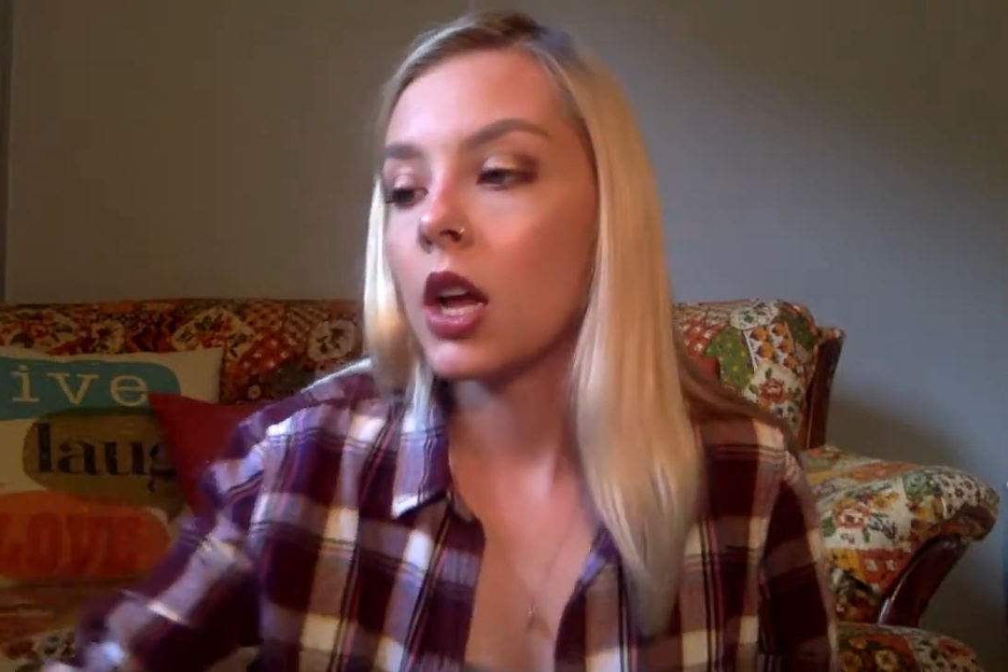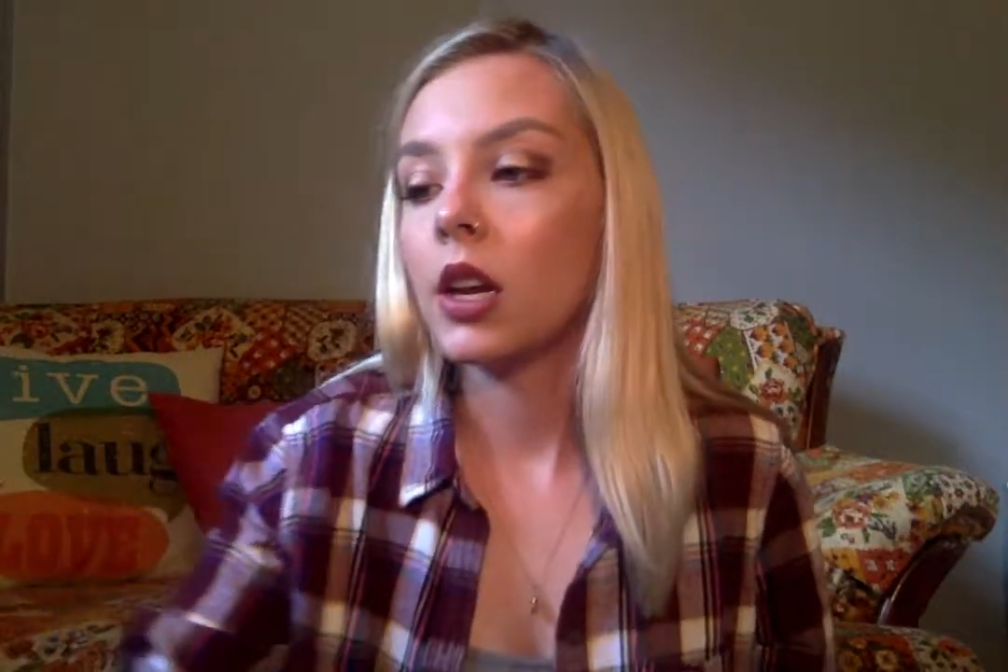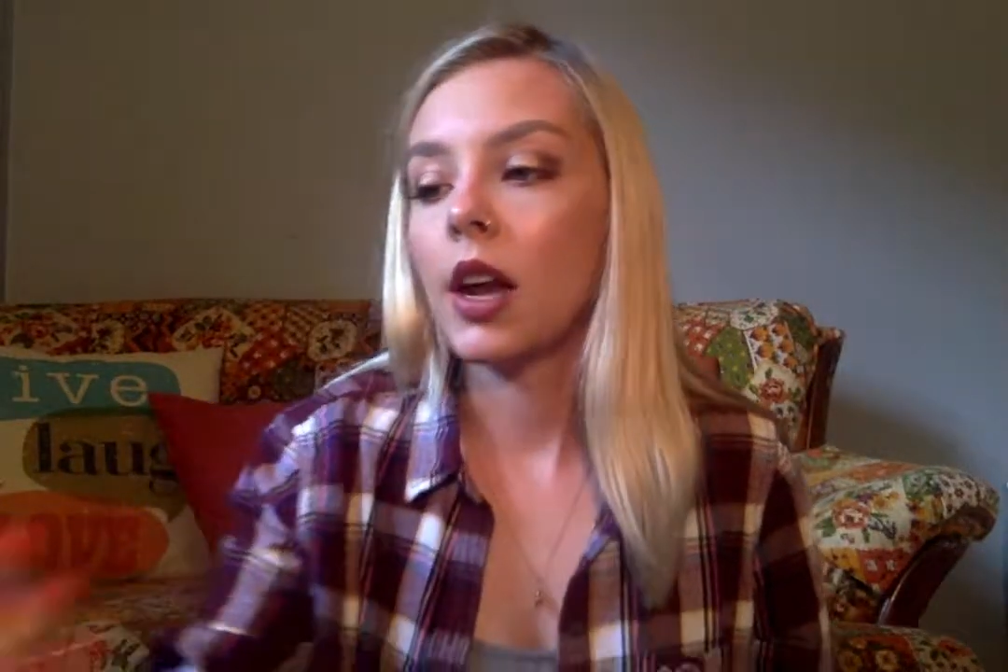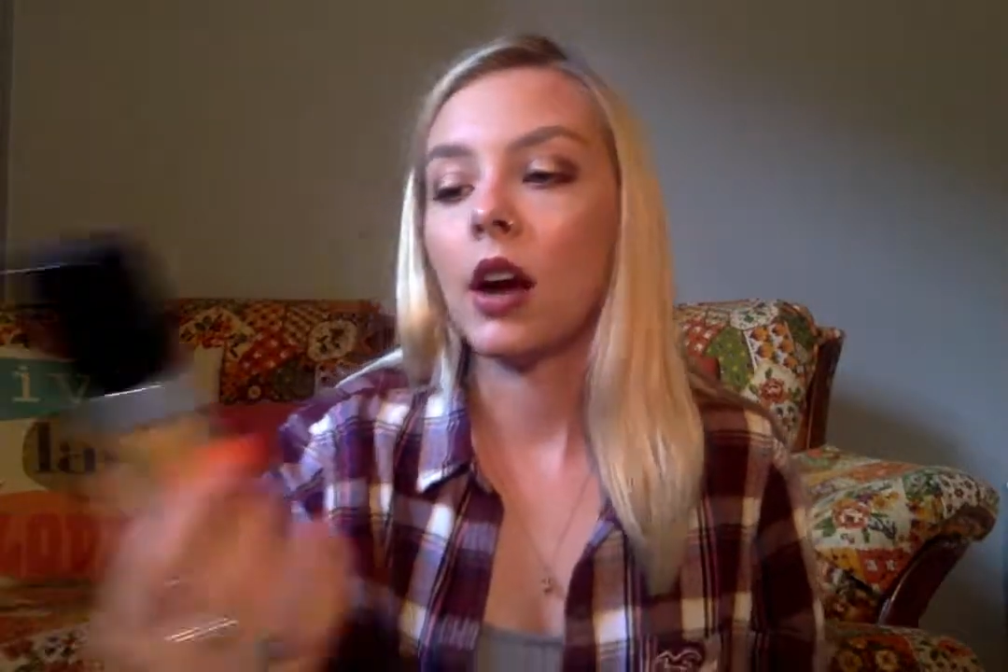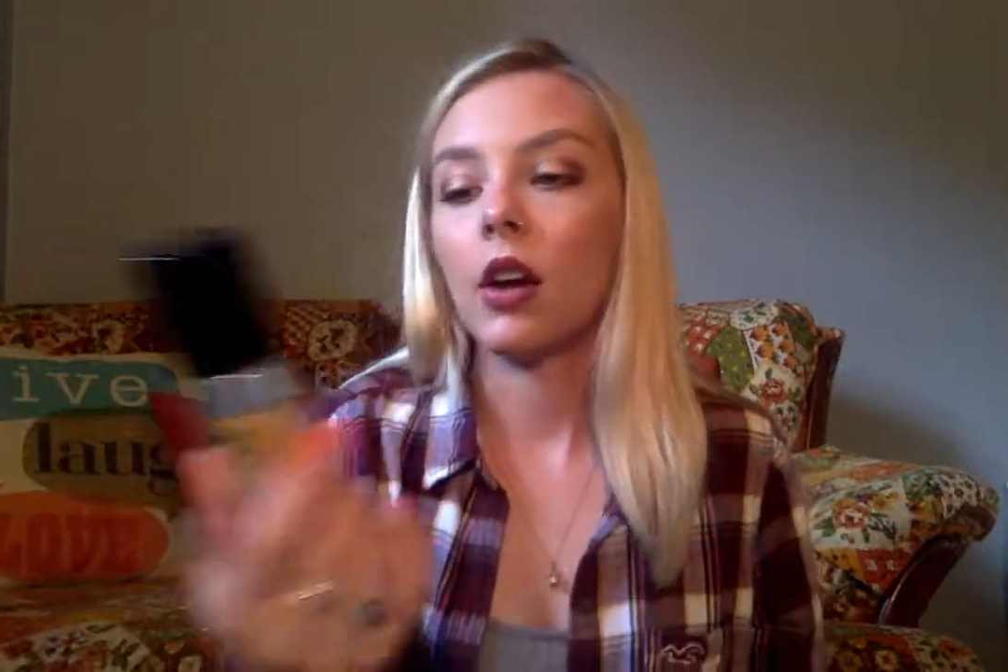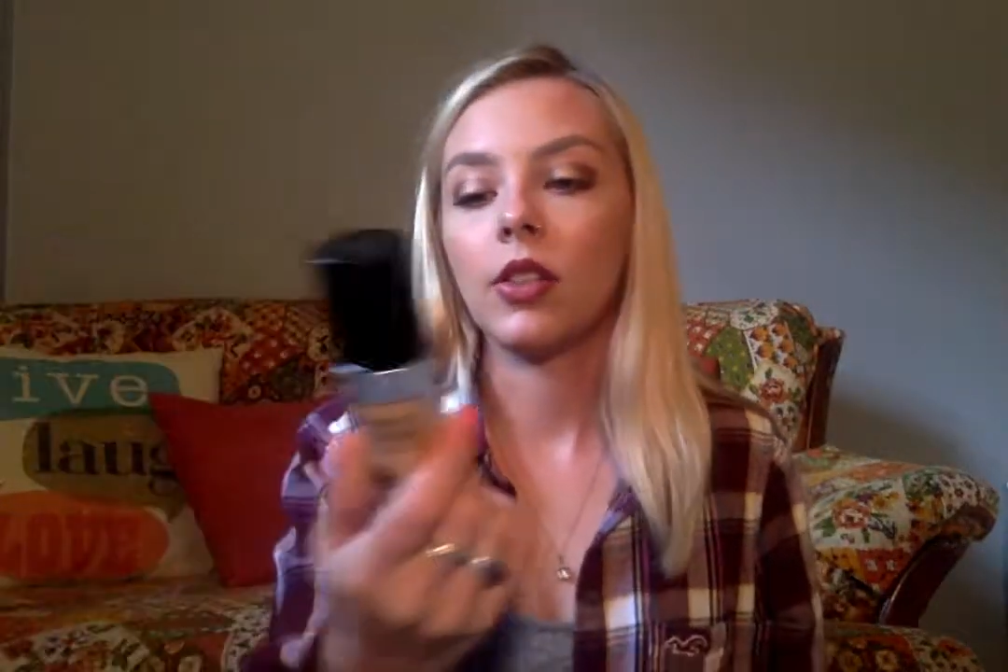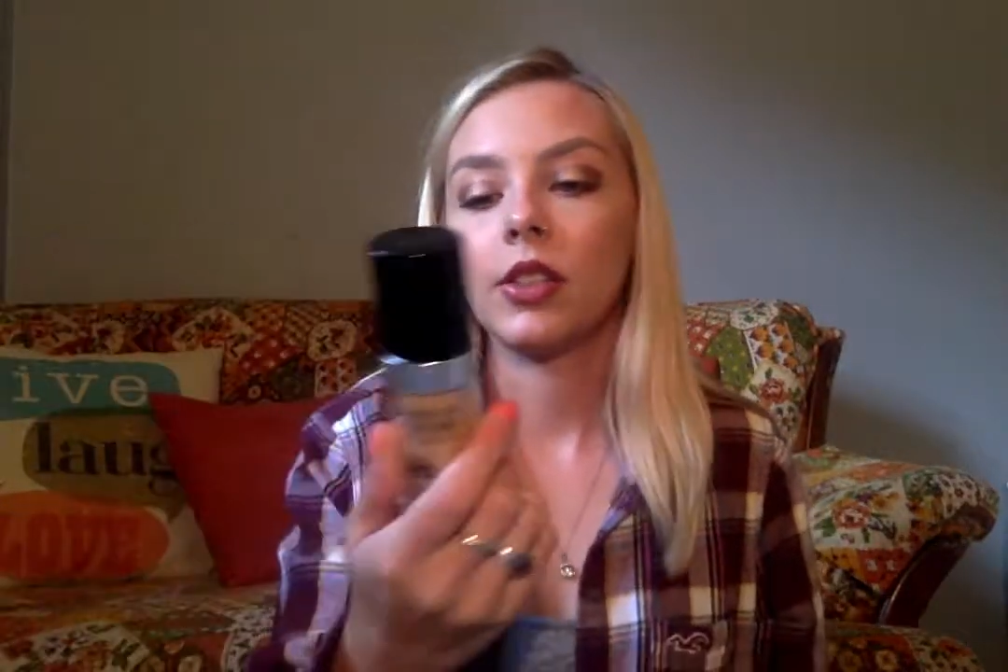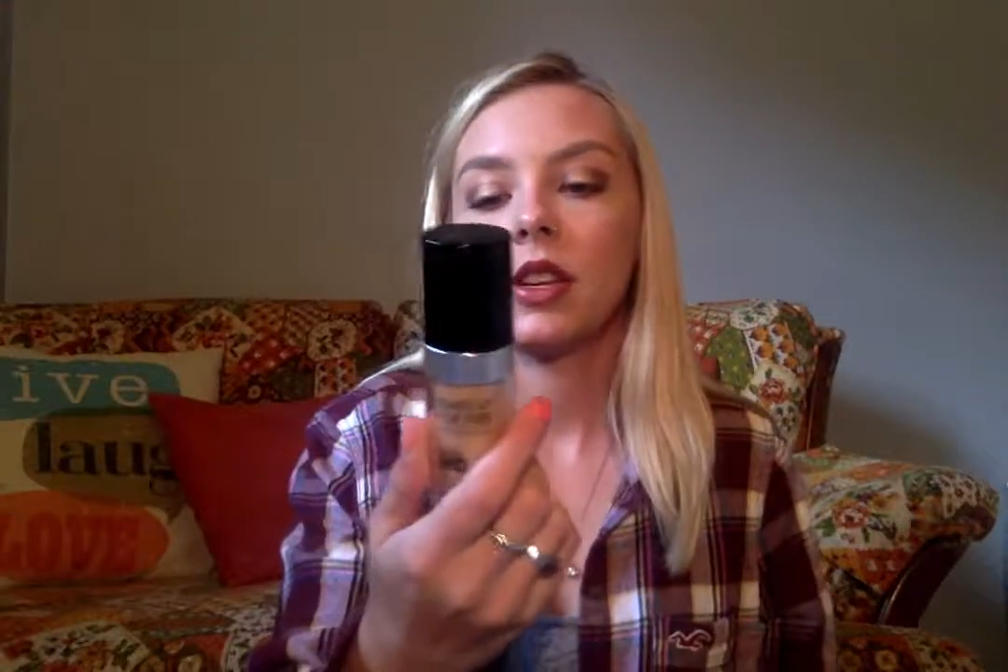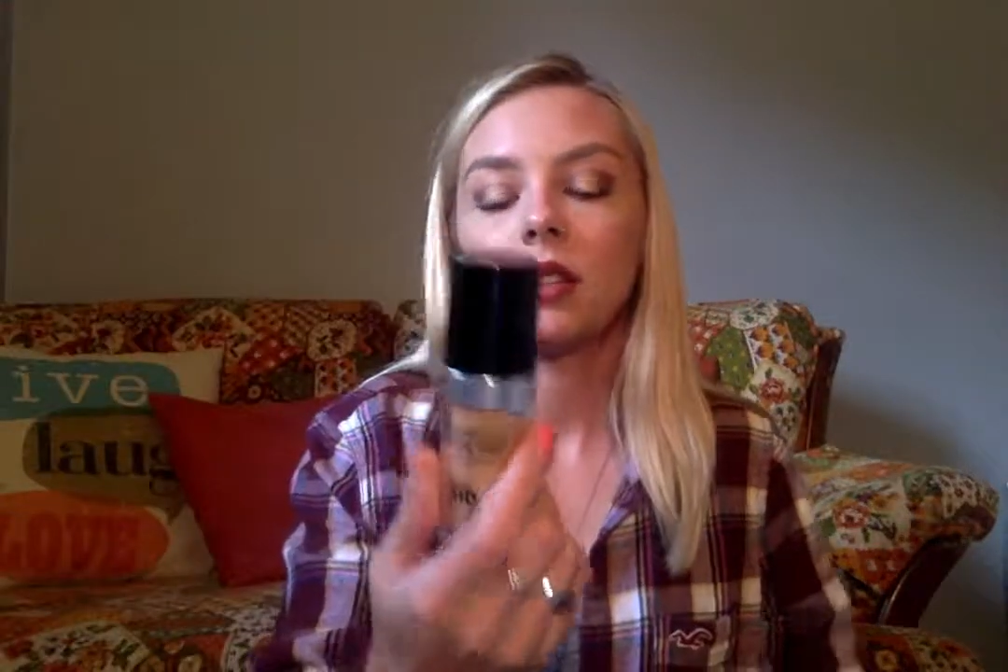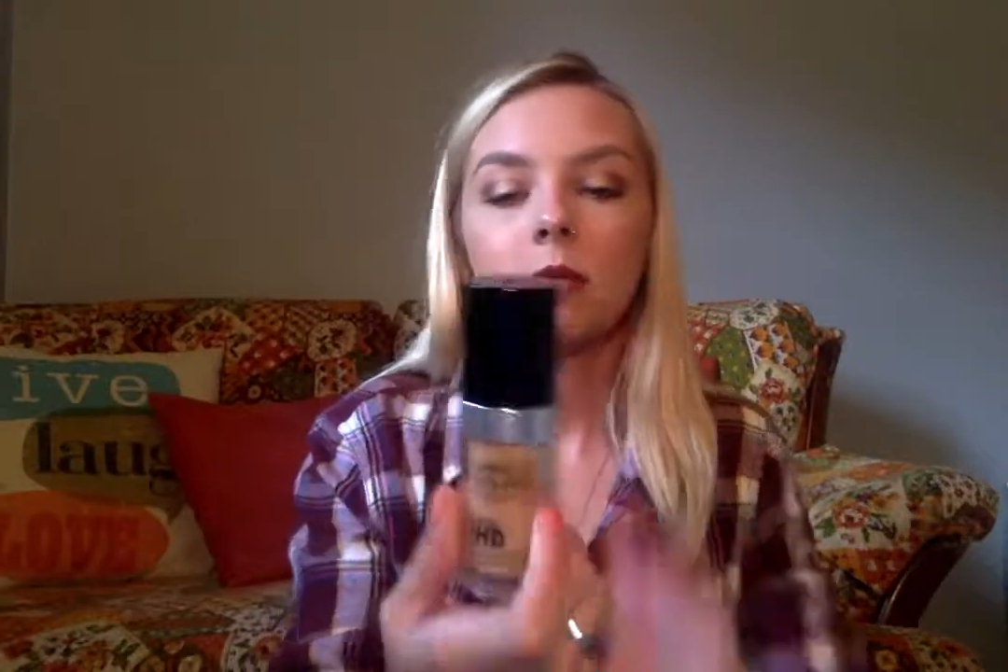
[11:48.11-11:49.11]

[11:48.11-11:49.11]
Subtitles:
Now, this